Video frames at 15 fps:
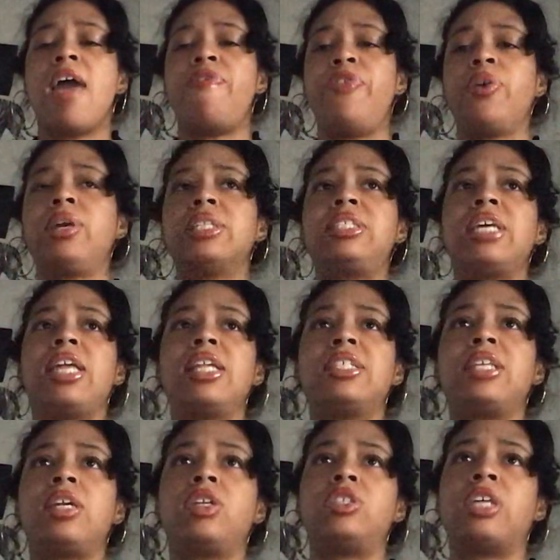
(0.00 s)
If you can say this
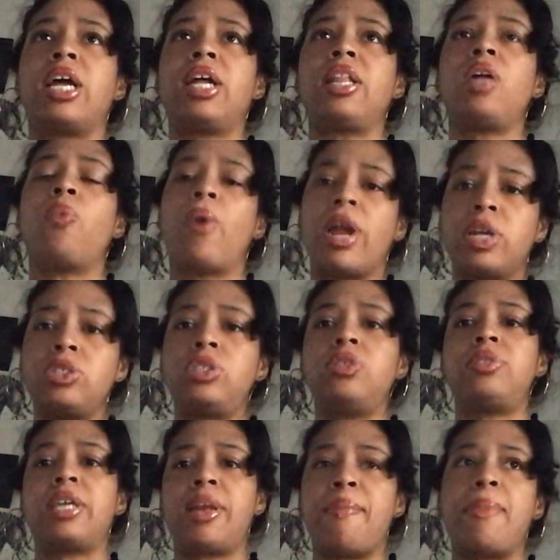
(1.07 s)
energetically, why don't you
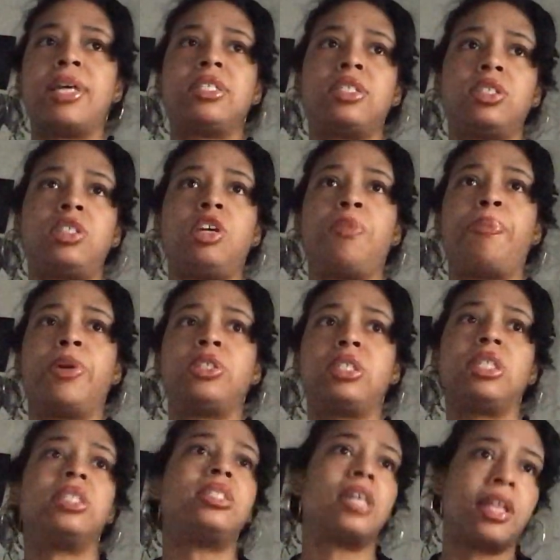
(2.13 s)
send a message to your
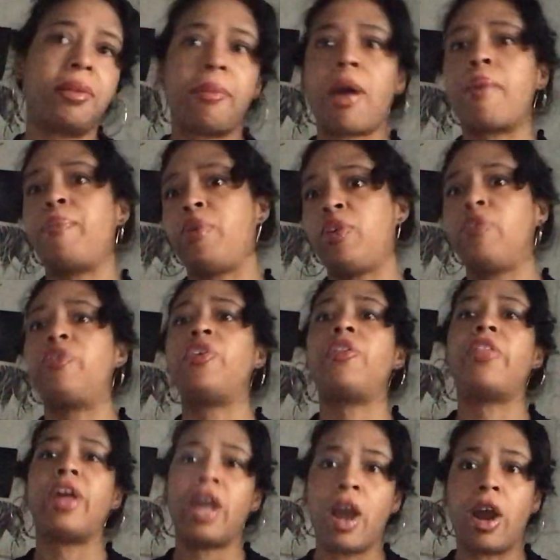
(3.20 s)
person and tell them how beautiful
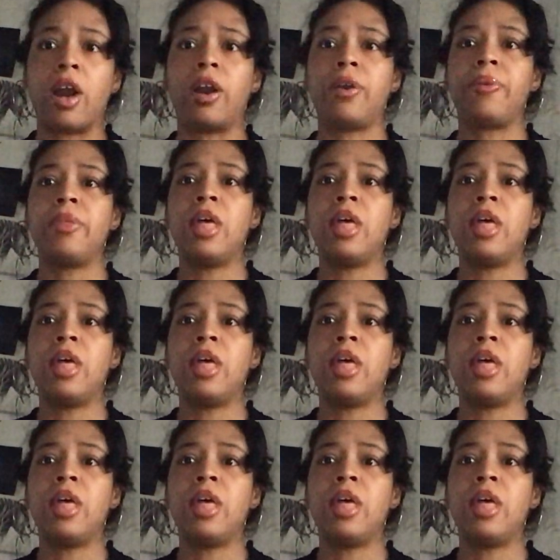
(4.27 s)
they are?